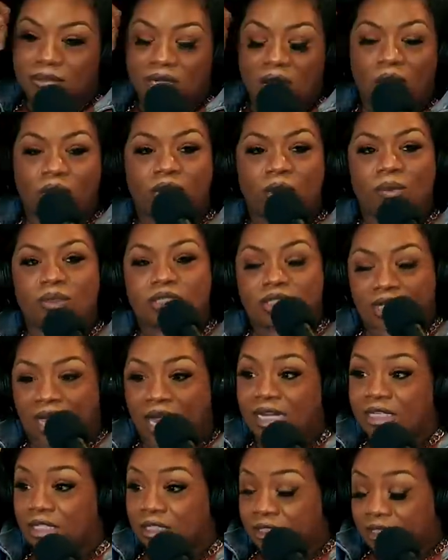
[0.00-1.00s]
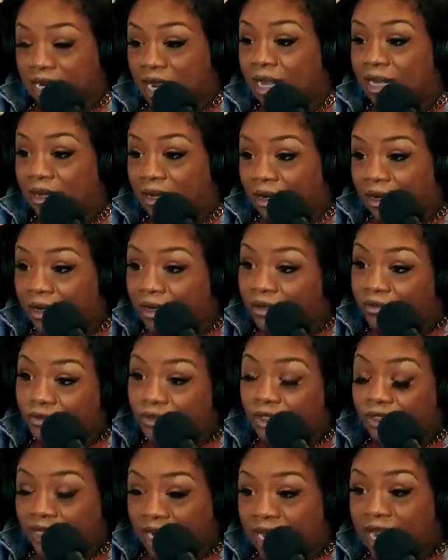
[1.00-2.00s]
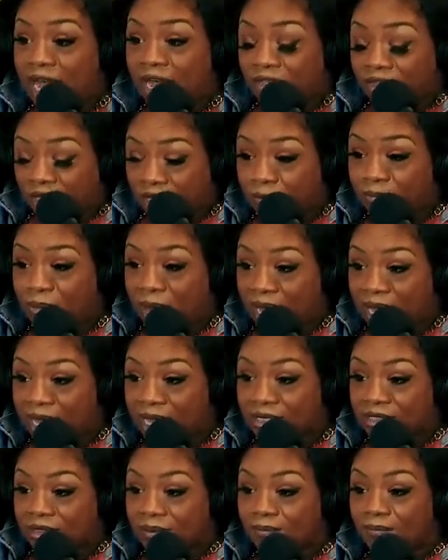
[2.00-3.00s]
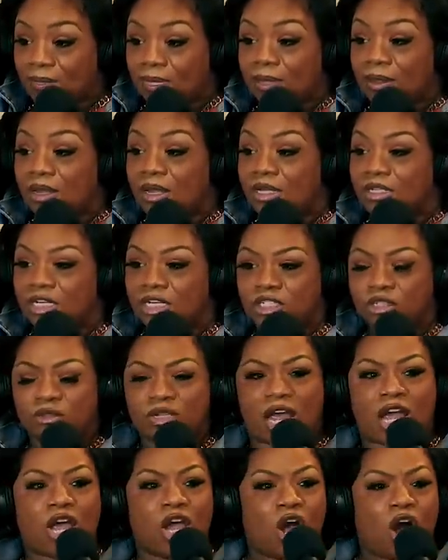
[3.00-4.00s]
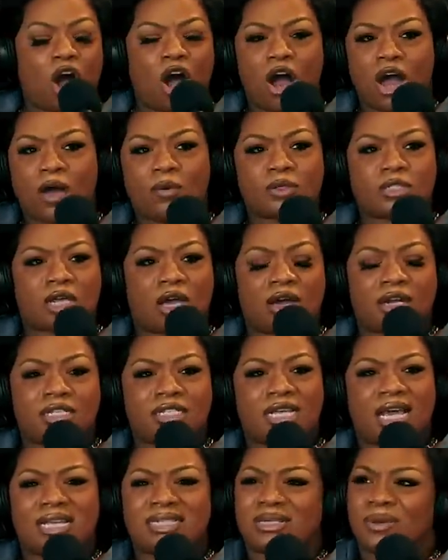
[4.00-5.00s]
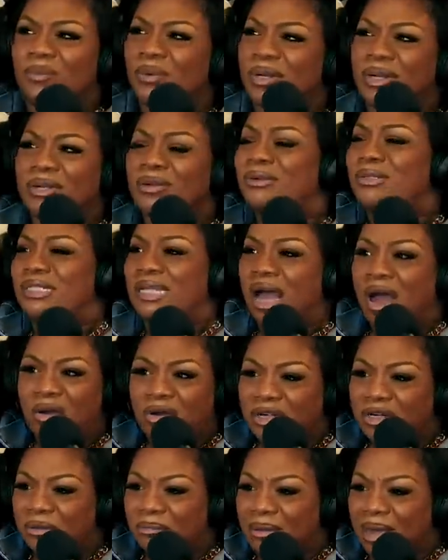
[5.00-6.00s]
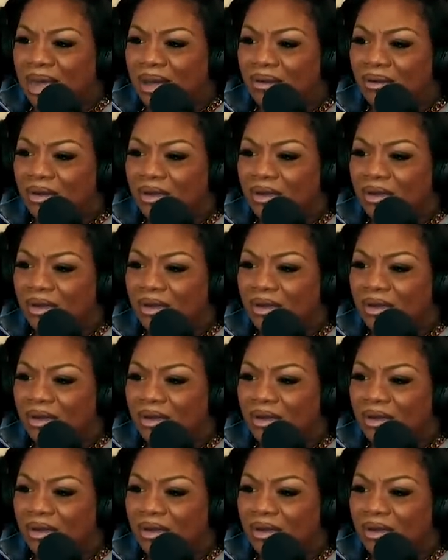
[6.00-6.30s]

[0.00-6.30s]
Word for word: No, that was like the day of, the day oh, after he passed. And, he, and they were this she was like, was "Oh, attack. it was a heart attack." I said, "What are you talking about?"